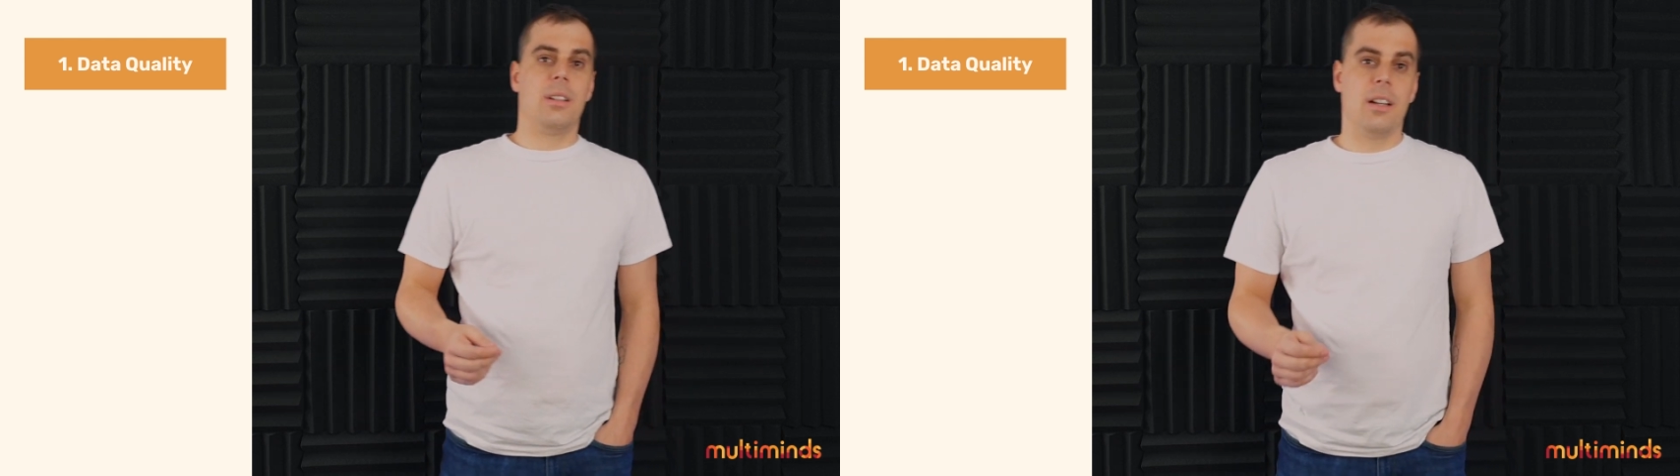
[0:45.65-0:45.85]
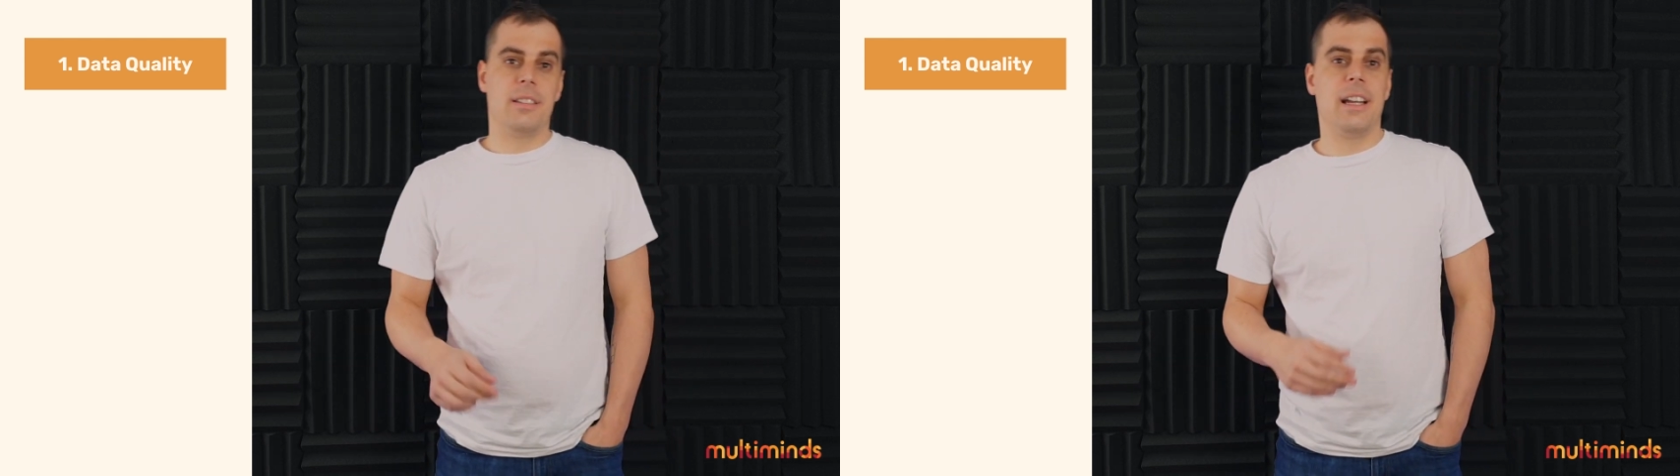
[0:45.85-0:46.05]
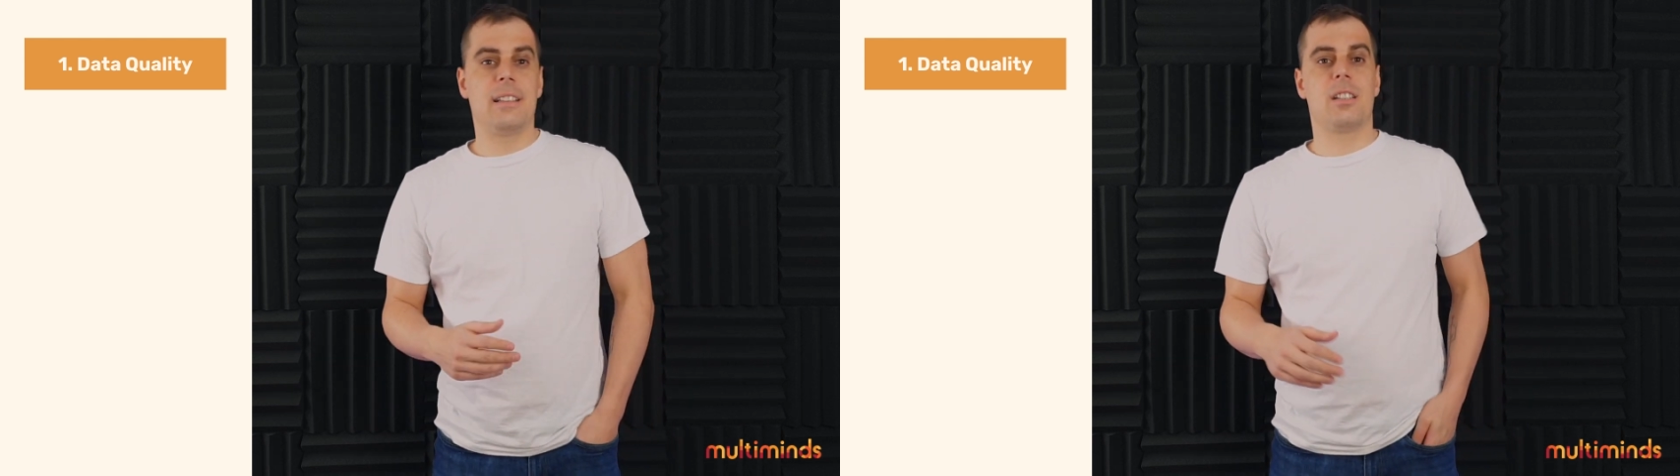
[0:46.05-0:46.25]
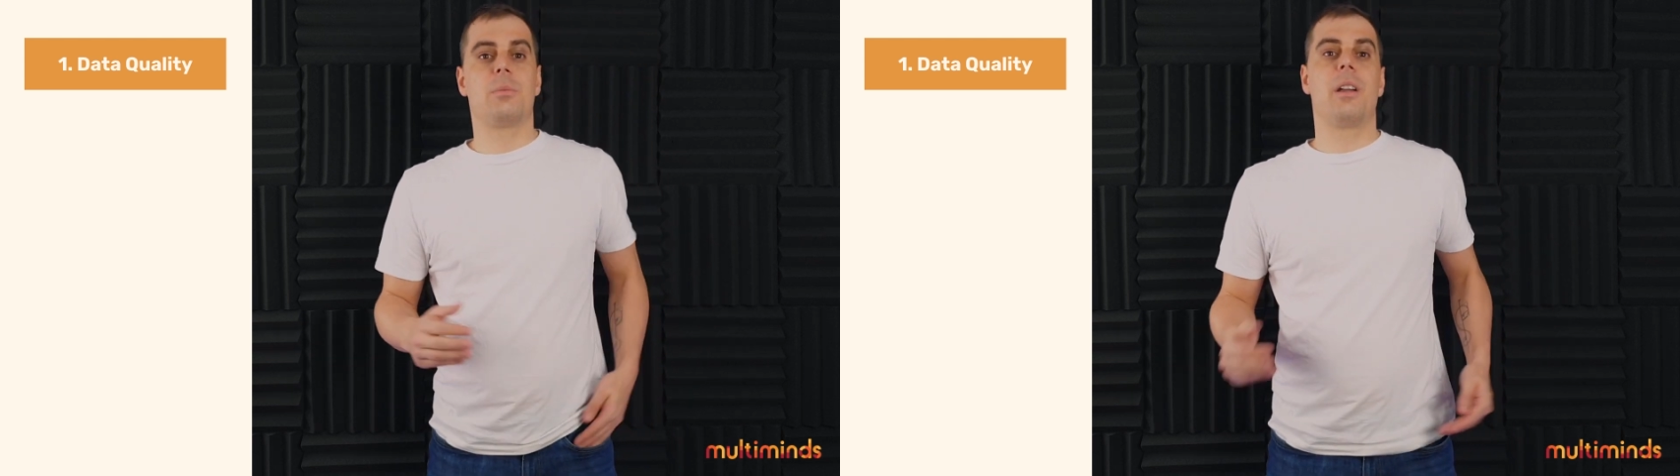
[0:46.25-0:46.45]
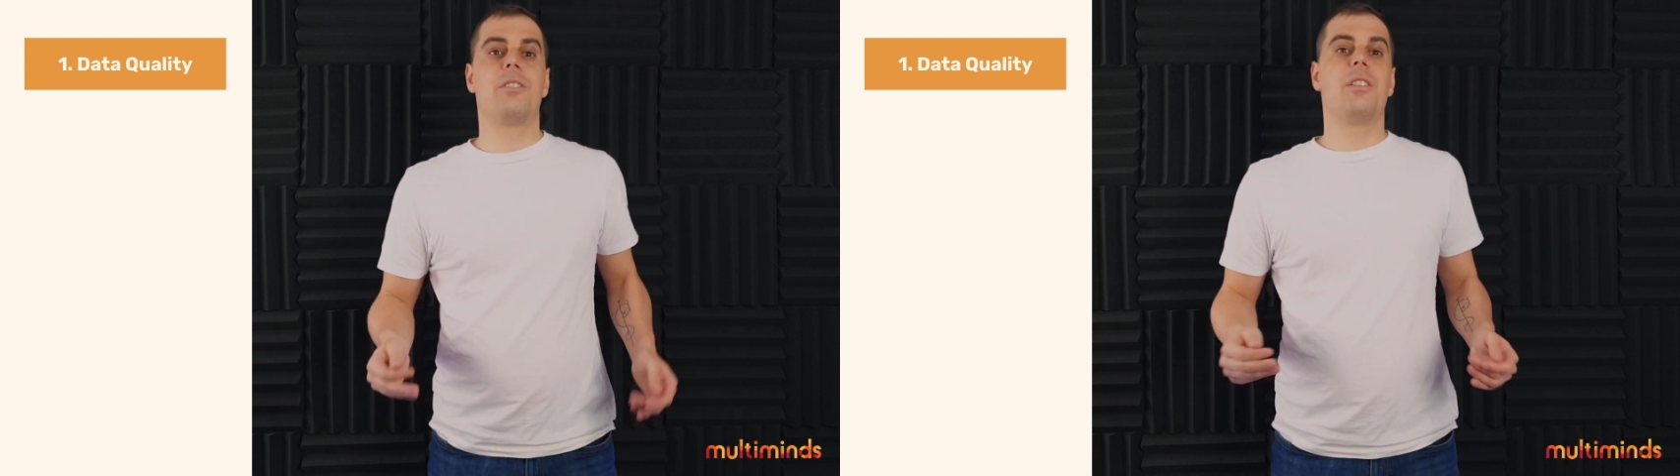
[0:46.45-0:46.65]
A data
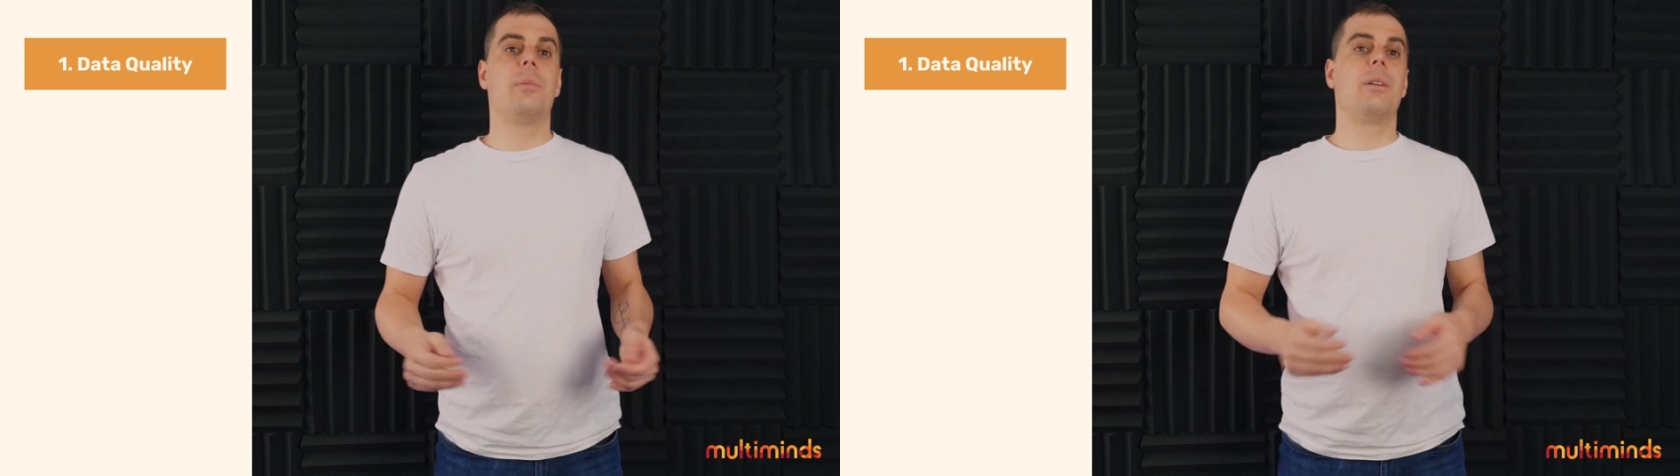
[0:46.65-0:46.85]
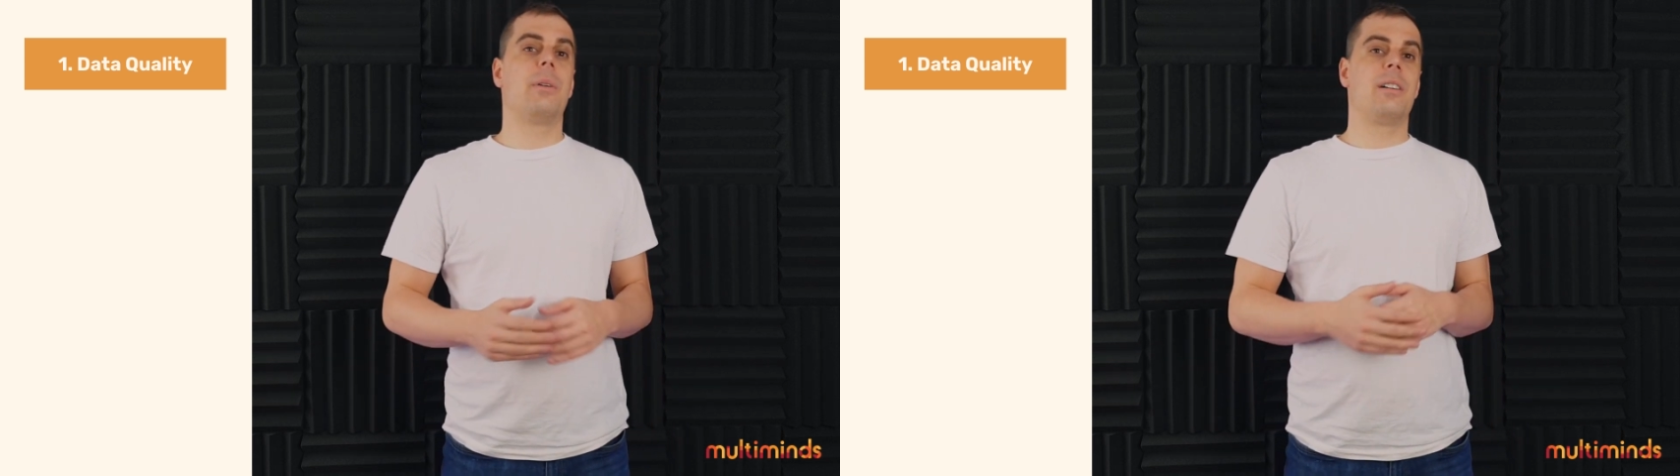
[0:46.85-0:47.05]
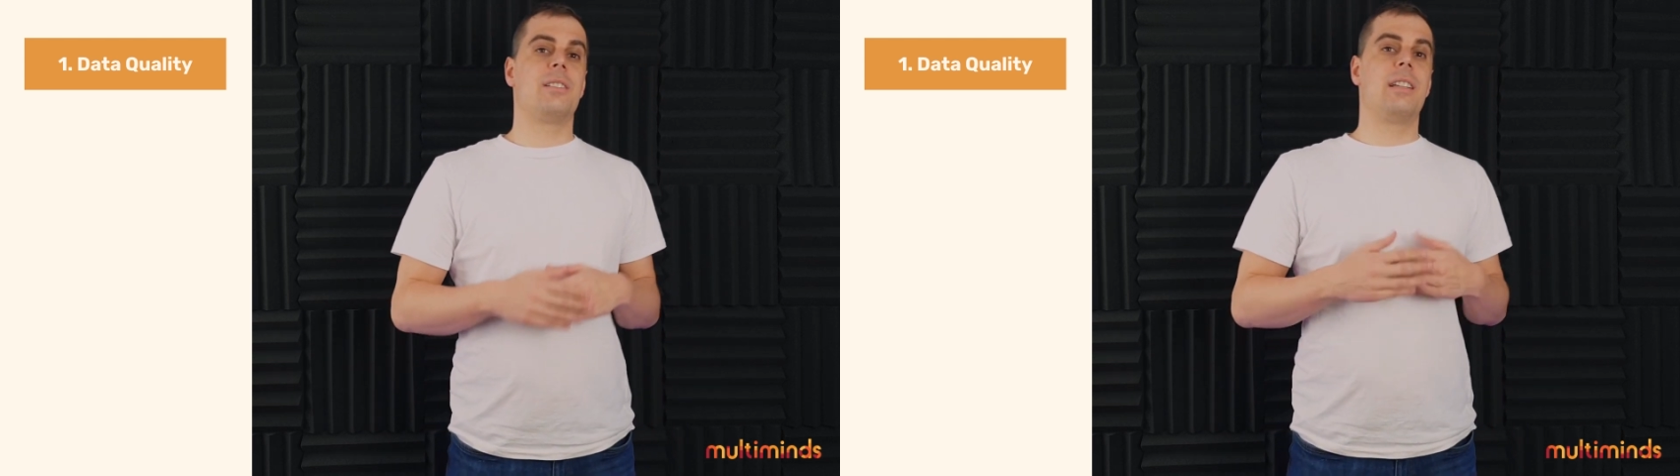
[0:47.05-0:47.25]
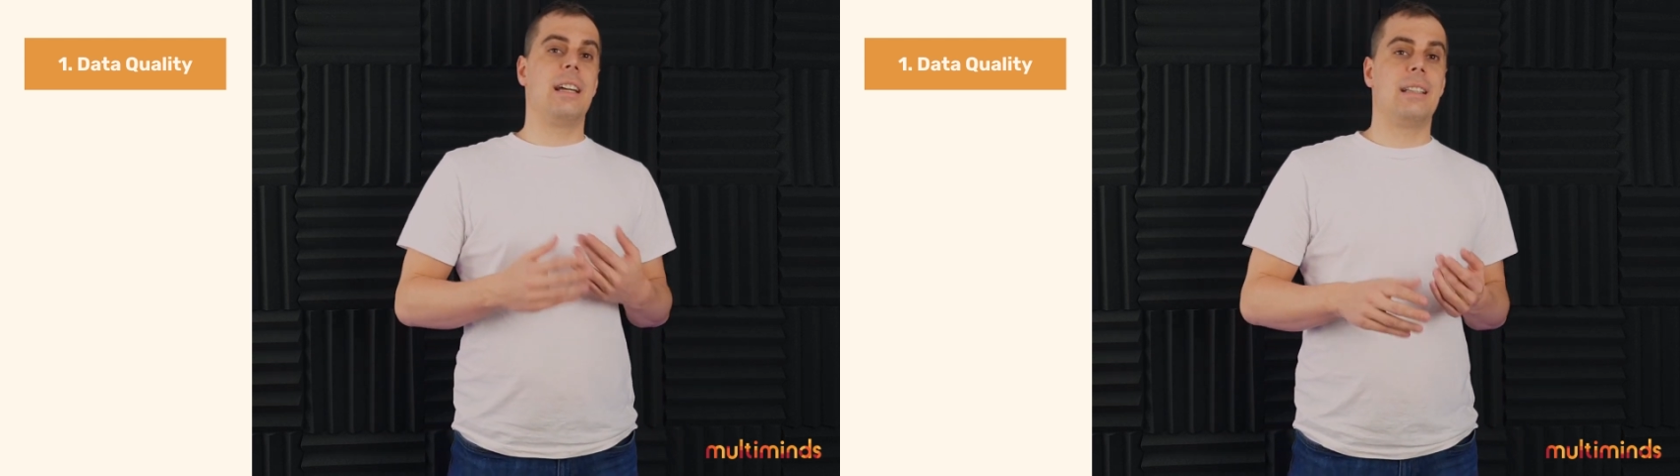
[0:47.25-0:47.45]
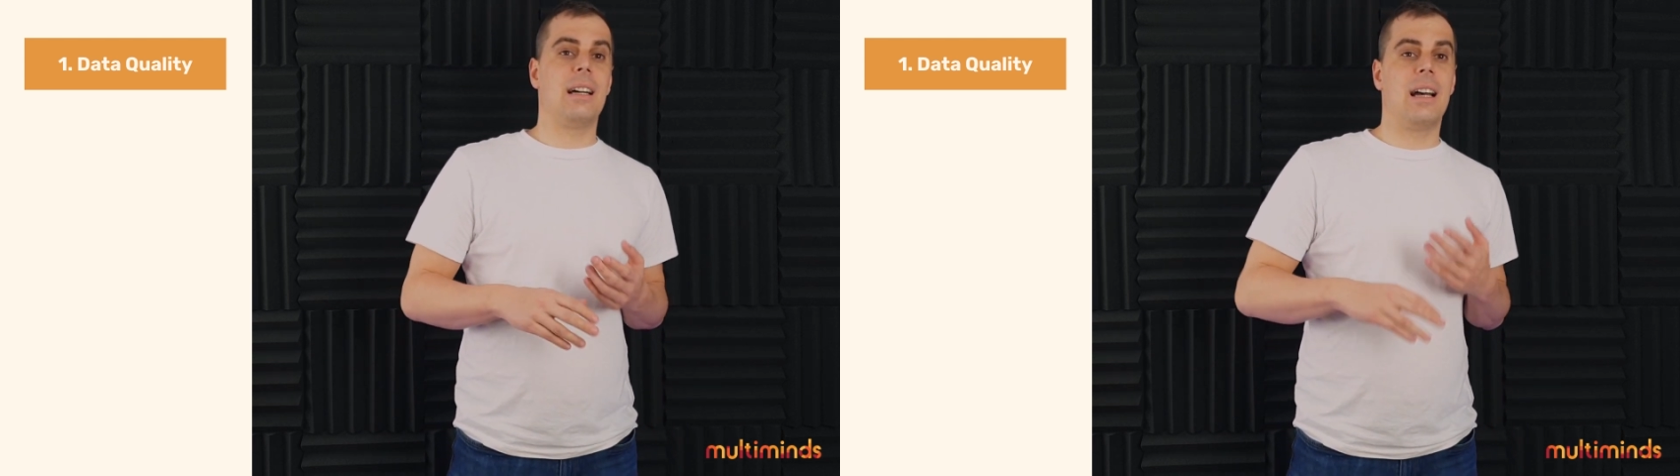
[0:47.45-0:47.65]
strategy requires
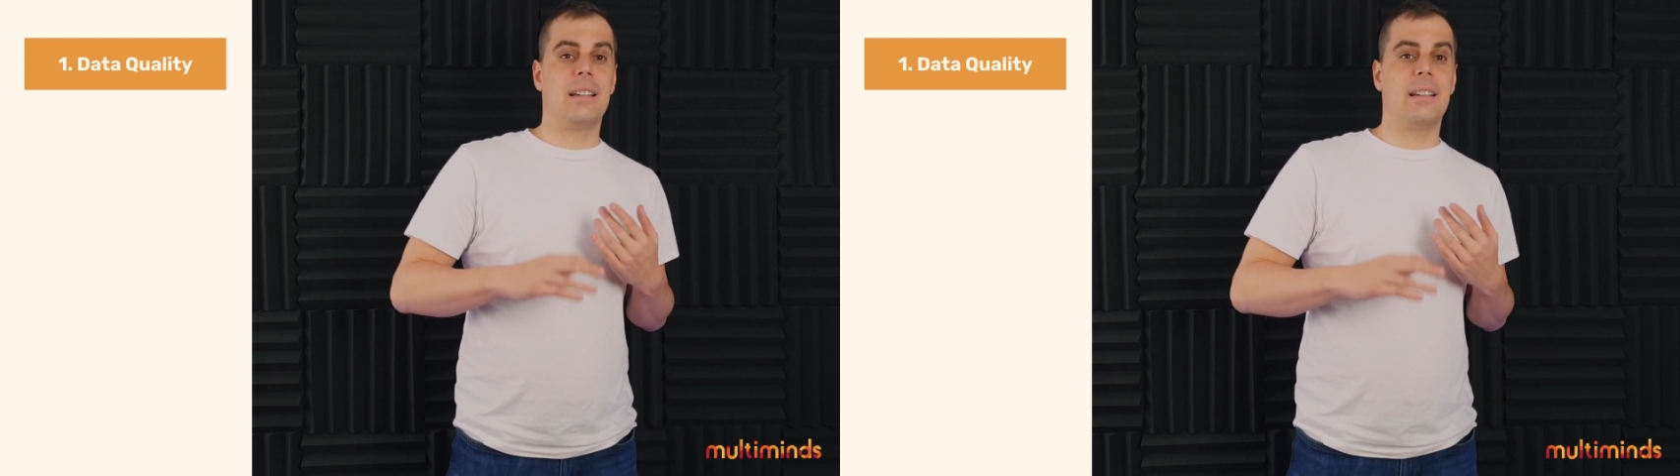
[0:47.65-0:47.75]
data,